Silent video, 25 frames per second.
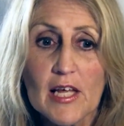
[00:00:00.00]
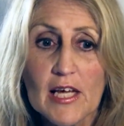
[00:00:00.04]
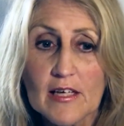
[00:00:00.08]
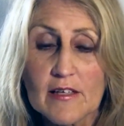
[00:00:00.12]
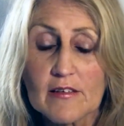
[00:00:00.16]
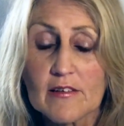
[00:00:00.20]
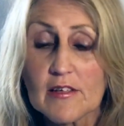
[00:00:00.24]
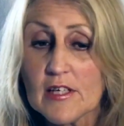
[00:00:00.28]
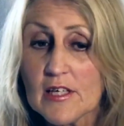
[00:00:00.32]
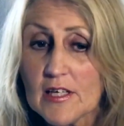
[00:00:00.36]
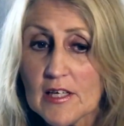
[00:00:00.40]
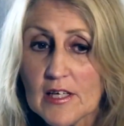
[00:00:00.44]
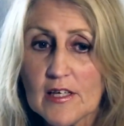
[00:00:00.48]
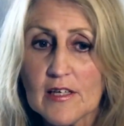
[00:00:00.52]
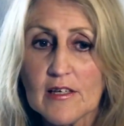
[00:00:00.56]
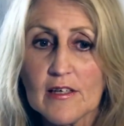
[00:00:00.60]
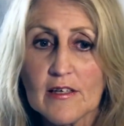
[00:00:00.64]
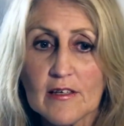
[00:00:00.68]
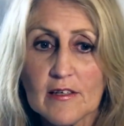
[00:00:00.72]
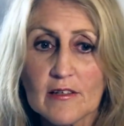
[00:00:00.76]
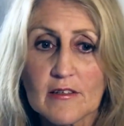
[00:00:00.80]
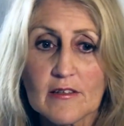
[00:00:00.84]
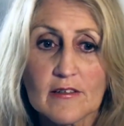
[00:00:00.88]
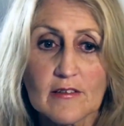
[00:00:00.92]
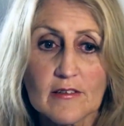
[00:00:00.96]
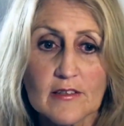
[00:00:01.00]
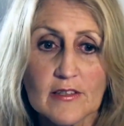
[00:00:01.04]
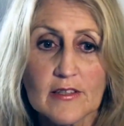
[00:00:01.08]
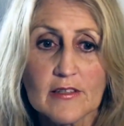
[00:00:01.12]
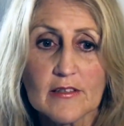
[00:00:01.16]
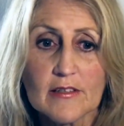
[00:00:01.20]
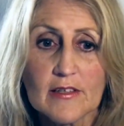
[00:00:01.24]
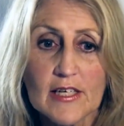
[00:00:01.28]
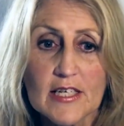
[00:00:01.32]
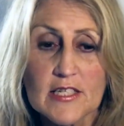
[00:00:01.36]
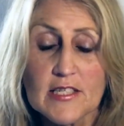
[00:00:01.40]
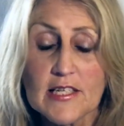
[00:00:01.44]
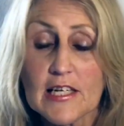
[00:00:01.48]
like their,
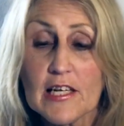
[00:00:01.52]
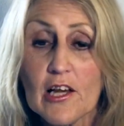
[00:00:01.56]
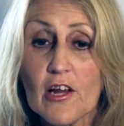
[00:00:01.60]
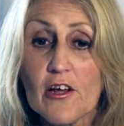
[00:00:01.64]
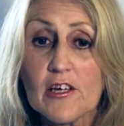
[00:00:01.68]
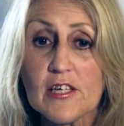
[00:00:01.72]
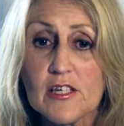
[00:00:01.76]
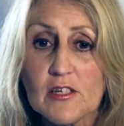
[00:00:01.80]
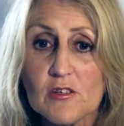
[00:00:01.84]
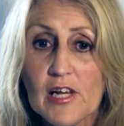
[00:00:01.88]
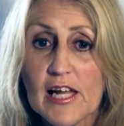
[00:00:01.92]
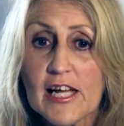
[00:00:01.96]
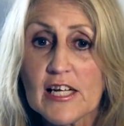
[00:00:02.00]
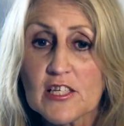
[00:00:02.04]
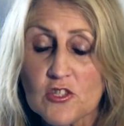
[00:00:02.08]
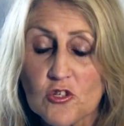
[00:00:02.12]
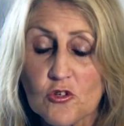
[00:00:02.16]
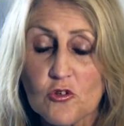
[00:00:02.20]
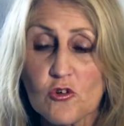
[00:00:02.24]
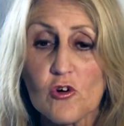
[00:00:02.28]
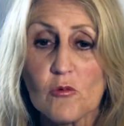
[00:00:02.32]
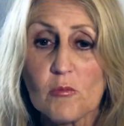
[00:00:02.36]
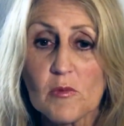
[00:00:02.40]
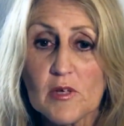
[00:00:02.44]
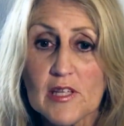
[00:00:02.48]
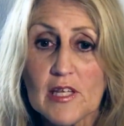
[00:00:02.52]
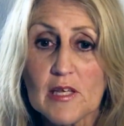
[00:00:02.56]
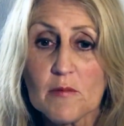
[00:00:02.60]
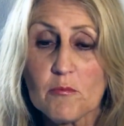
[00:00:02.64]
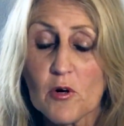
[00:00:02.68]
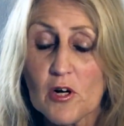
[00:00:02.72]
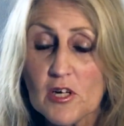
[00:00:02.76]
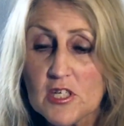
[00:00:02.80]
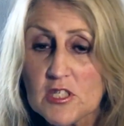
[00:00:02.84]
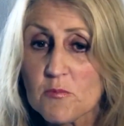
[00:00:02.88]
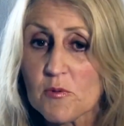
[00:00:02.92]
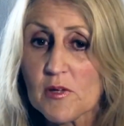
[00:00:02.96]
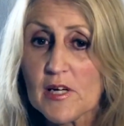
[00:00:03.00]
as Elodie likes to call me, their
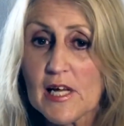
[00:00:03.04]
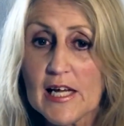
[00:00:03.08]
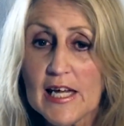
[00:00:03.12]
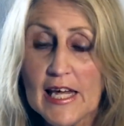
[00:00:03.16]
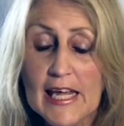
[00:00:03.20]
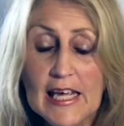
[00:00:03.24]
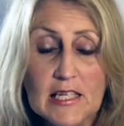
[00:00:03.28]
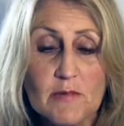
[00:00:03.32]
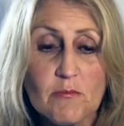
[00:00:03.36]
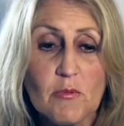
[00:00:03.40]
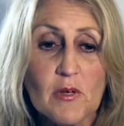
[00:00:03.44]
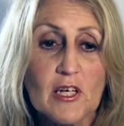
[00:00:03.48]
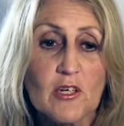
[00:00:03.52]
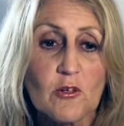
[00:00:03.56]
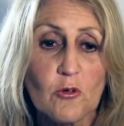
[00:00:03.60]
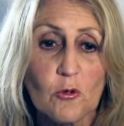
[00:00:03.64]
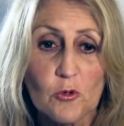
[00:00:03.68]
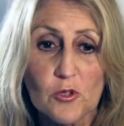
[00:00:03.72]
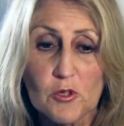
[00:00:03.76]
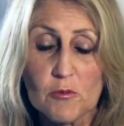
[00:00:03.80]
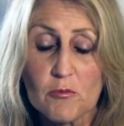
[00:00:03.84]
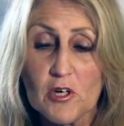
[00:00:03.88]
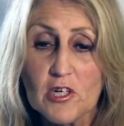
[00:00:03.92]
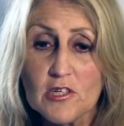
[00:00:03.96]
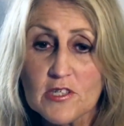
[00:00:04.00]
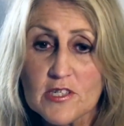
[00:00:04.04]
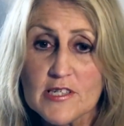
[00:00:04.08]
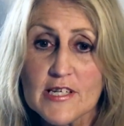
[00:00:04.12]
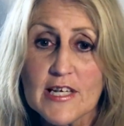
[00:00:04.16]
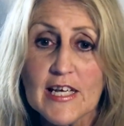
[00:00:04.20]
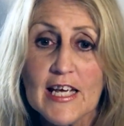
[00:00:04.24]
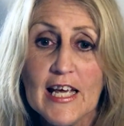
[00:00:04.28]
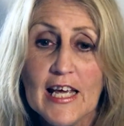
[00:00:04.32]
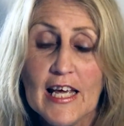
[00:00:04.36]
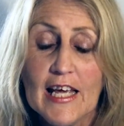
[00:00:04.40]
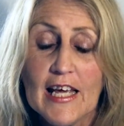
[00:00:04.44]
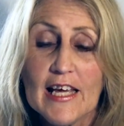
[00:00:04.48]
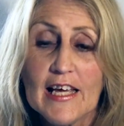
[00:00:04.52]
boss, but I hate being called a boss.
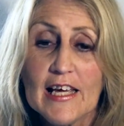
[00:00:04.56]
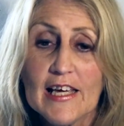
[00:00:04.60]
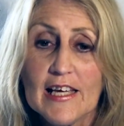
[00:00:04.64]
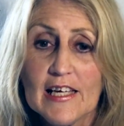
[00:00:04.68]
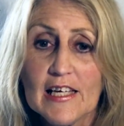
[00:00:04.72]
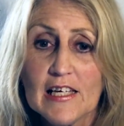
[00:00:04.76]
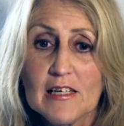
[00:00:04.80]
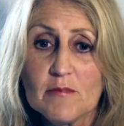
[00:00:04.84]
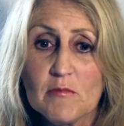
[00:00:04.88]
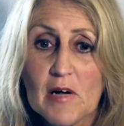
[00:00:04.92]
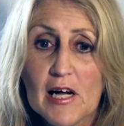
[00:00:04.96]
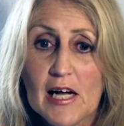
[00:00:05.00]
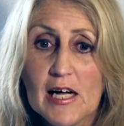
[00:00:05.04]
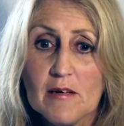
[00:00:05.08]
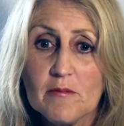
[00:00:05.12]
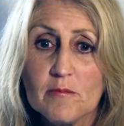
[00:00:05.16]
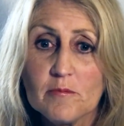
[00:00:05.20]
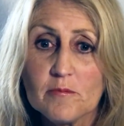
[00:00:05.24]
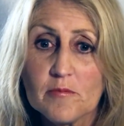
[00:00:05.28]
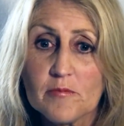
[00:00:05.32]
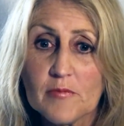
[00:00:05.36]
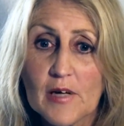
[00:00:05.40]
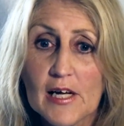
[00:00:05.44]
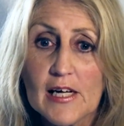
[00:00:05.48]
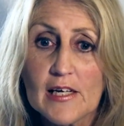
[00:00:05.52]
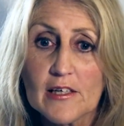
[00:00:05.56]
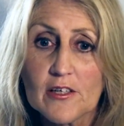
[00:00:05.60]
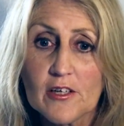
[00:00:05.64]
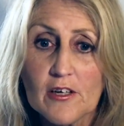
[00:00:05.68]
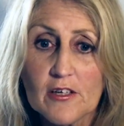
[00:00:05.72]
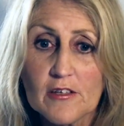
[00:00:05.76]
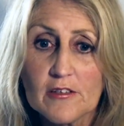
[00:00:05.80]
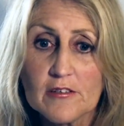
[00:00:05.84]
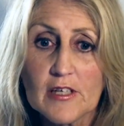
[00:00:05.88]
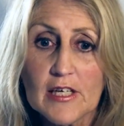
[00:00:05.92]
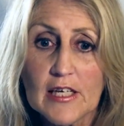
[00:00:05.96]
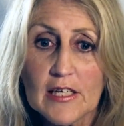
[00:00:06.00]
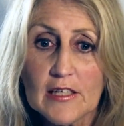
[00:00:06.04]
I go
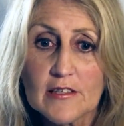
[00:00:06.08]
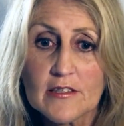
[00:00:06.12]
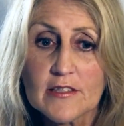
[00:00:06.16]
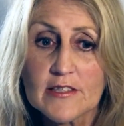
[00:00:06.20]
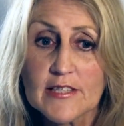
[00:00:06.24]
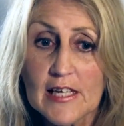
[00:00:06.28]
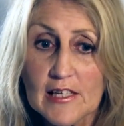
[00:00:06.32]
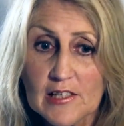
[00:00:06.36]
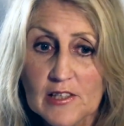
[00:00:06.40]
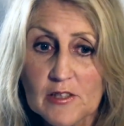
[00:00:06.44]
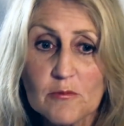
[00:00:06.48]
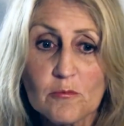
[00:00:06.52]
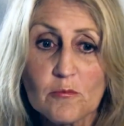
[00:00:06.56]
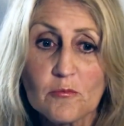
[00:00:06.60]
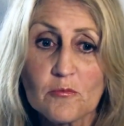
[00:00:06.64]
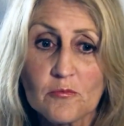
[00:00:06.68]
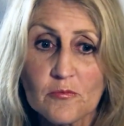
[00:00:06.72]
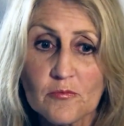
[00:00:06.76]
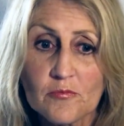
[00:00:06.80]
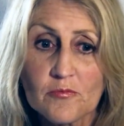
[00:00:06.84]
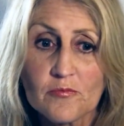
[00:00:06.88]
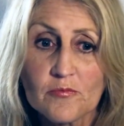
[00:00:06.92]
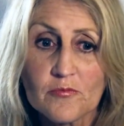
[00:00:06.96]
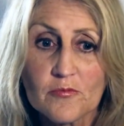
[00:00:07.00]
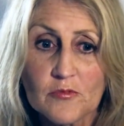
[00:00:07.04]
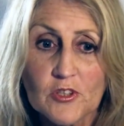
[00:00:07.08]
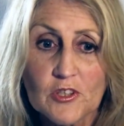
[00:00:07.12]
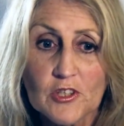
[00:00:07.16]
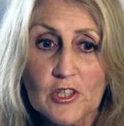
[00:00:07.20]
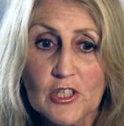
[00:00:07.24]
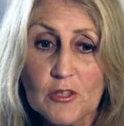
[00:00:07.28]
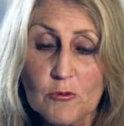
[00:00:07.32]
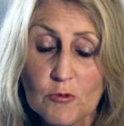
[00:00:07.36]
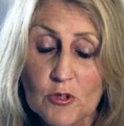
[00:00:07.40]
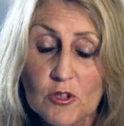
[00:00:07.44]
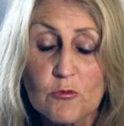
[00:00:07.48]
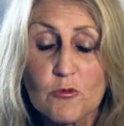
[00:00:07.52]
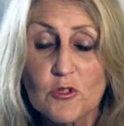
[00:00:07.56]
and tell them, you
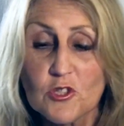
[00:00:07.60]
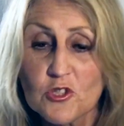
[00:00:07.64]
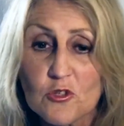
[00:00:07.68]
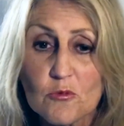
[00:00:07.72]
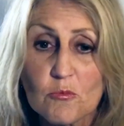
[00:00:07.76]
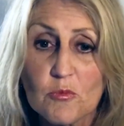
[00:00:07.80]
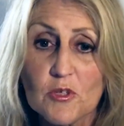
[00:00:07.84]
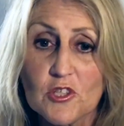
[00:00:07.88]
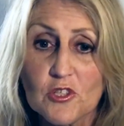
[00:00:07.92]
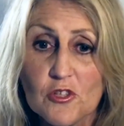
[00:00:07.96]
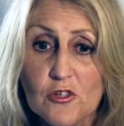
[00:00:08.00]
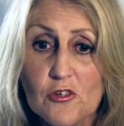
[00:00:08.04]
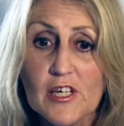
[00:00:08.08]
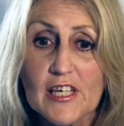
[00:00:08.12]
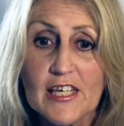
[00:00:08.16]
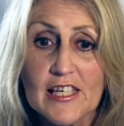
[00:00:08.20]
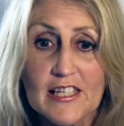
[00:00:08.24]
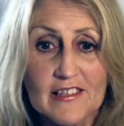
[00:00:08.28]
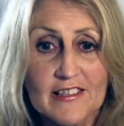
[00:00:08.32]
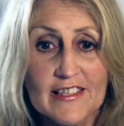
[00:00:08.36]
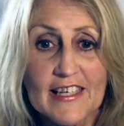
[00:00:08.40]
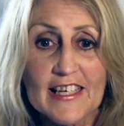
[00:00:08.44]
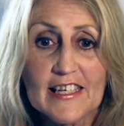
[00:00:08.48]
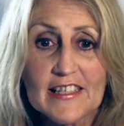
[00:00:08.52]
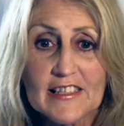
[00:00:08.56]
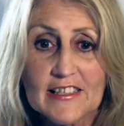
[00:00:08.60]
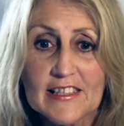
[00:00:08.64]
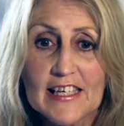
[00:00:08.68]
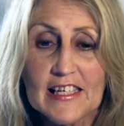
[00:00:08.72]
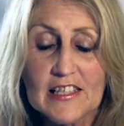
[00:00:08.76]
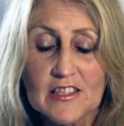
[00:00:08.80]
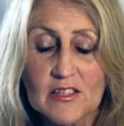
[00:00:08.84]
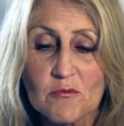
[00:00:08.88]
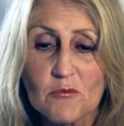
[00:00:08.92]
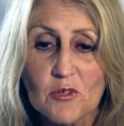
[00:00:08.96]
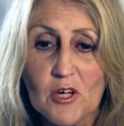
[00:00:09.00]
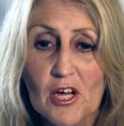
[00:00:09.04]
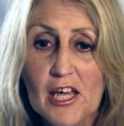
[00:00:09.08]
know, what we should be doing and
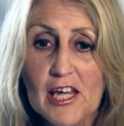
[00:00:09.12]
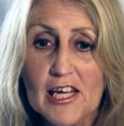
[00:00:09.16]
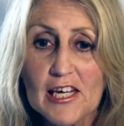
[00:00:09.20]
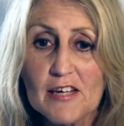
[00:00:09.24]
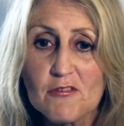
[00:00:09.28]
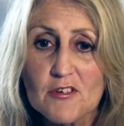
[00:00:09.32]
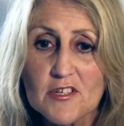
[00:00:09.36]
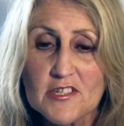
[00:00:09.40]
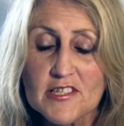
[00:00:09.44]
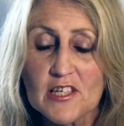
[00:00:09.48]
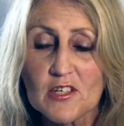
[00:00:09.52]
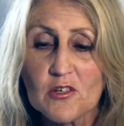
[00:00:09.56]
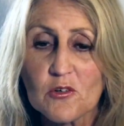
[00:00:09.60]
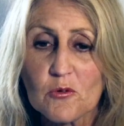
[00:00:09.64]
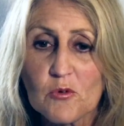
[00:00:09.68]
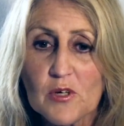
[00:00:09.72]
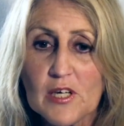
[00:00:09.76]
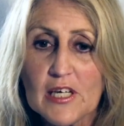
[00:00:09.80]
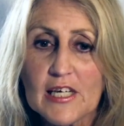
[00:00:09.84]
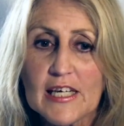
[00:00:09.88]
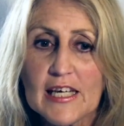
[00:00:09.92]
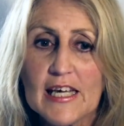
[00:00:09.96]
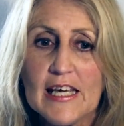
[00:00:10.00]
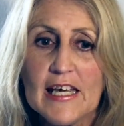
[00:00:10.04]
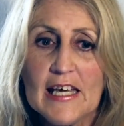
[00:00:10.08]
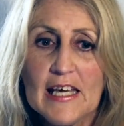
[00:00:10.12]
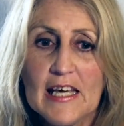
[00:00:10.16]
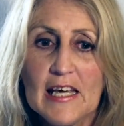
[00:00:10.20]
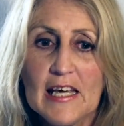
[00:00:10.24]
get them going every single week.